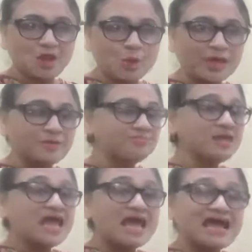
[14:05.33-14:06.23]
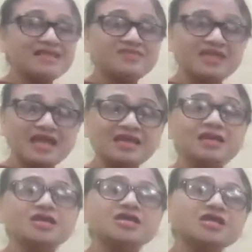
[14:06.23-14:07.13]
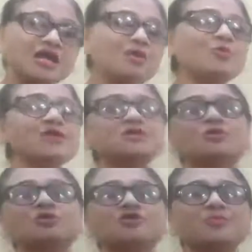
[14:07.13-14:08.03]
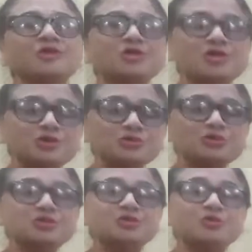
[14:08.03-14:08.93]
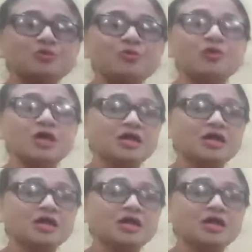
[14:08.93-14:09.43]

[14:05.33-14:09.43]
Okay, and then yellow is also being used to